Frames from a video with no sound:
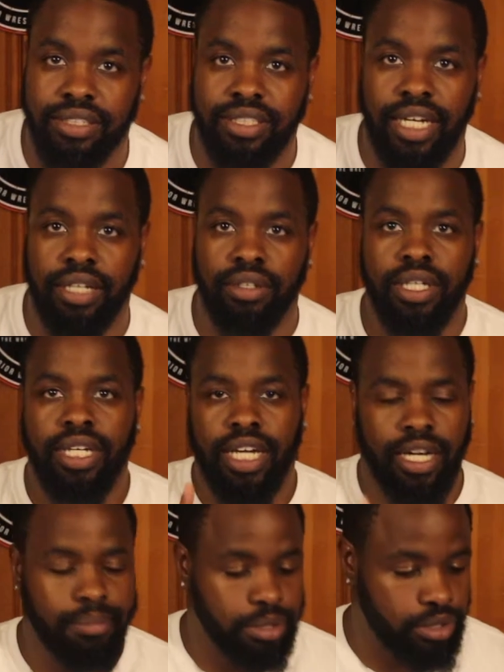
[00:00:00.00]
the title.
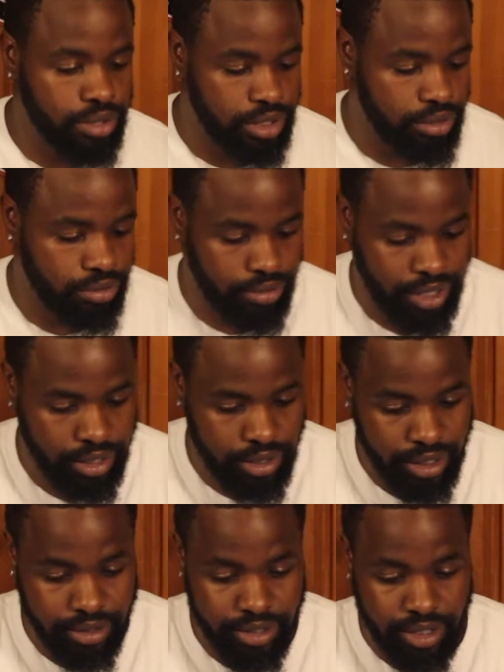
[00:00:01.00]
And I'm going to go ahead on
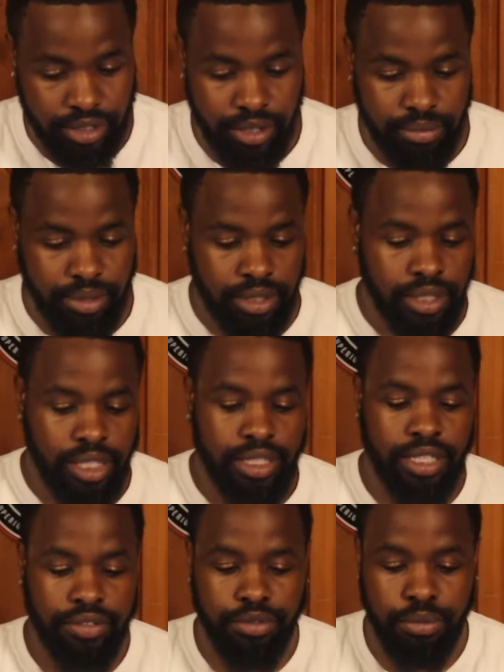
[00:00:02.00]
record and say something
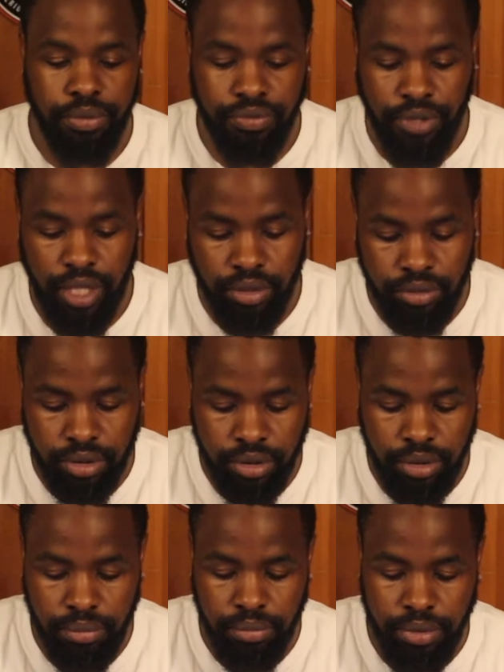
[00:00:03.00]
that if you've been
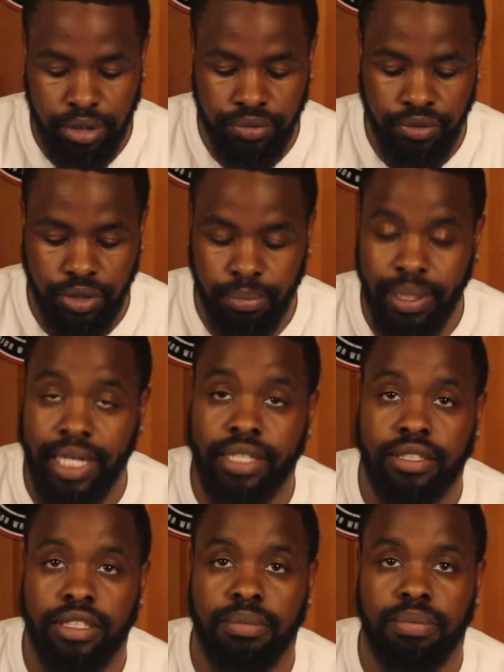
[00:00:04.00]
following me for the
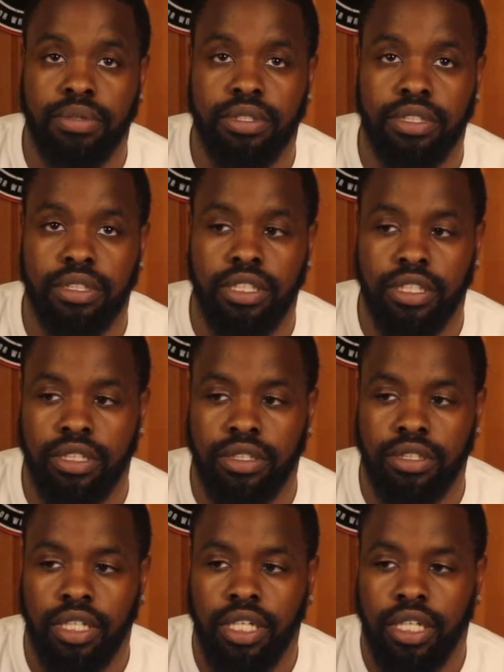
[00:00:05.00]
past couple of
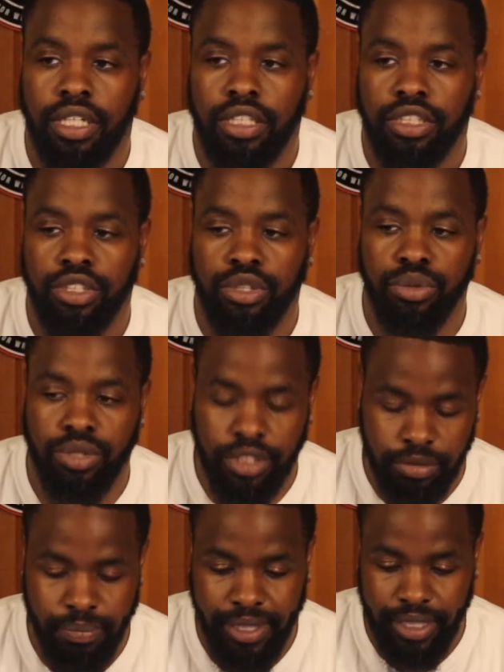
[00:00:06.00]
years,
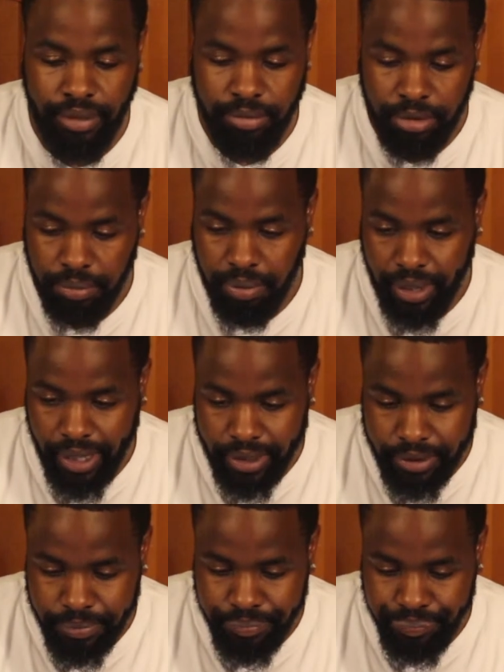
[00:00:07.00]
this may come as a
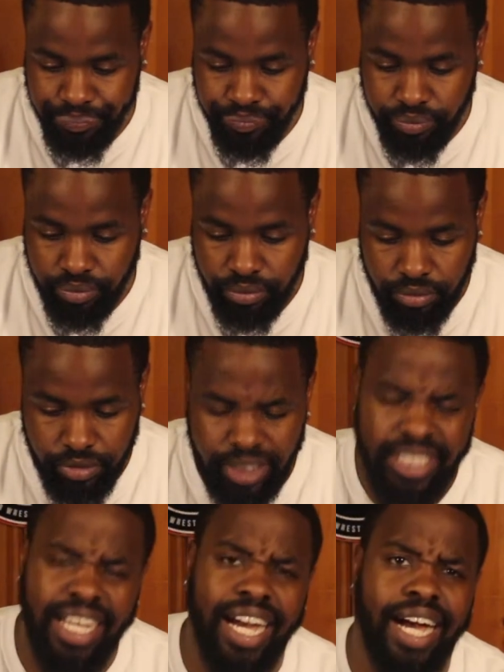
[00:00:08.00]
surprise.
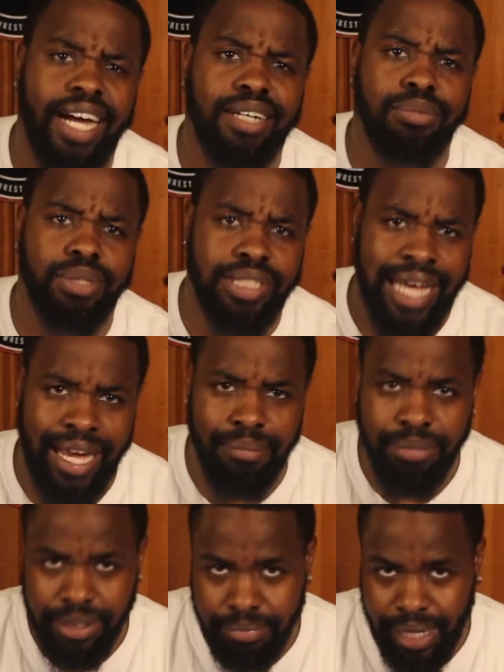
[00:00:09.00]
I would
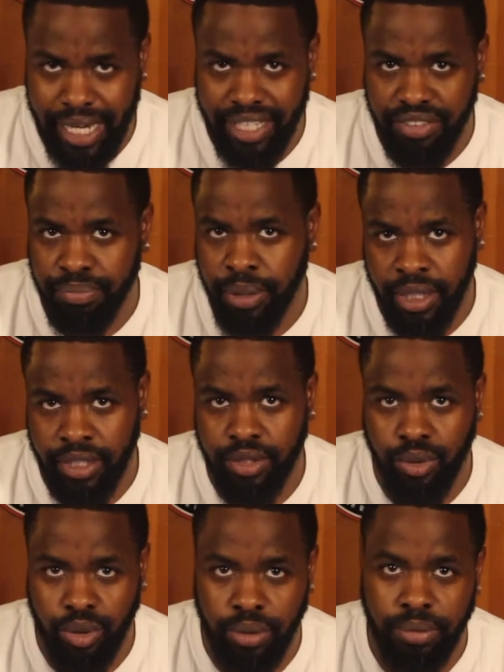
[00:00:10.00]
not be mad if Baron
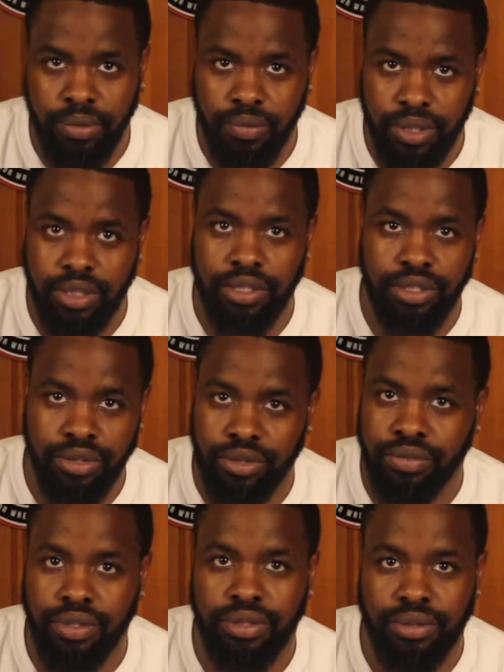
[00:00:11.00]
Corbin won the
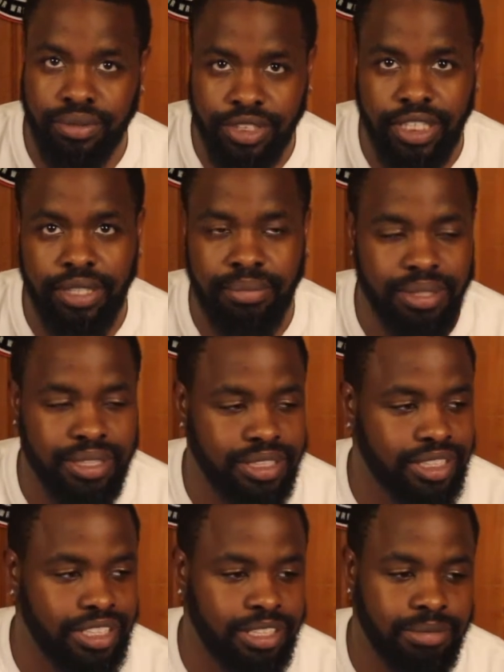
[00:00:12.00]
Universal
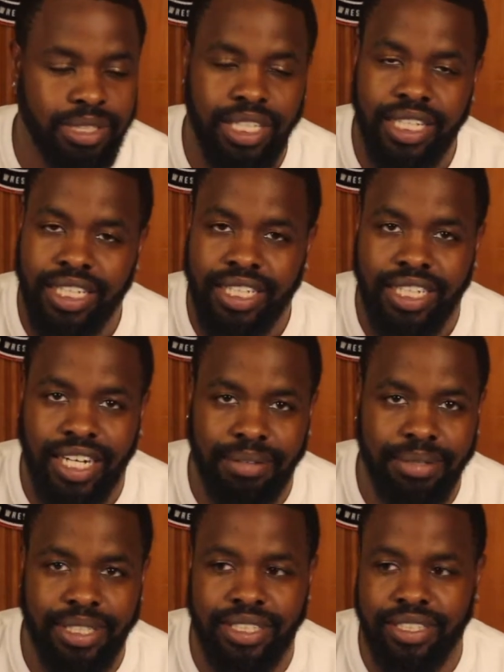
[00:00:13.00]
Championship. I
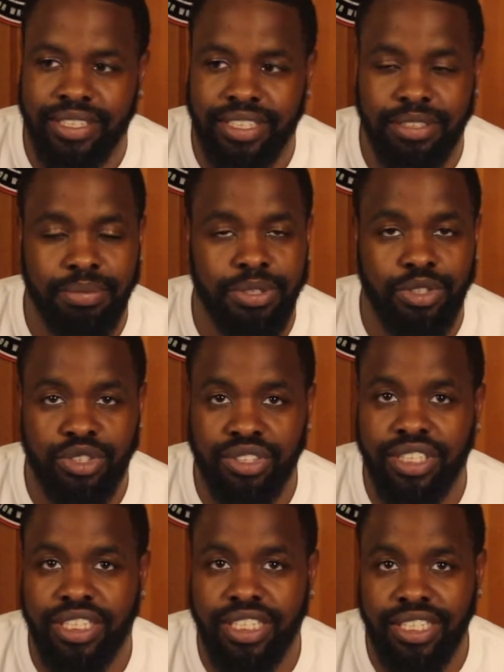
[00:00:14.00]
mean, he's been
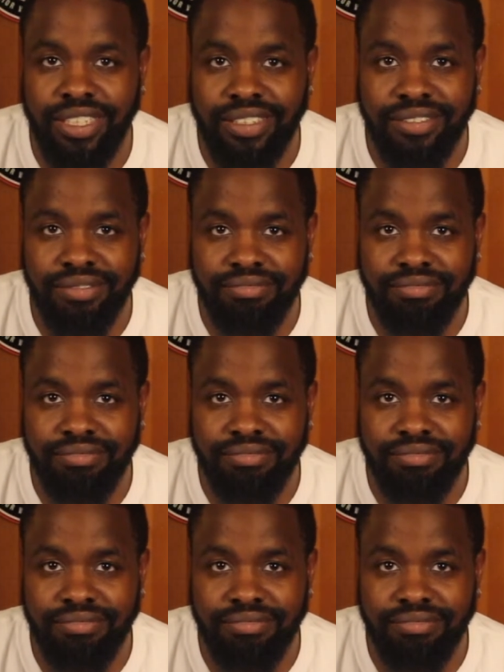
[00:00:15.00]
drawing heat.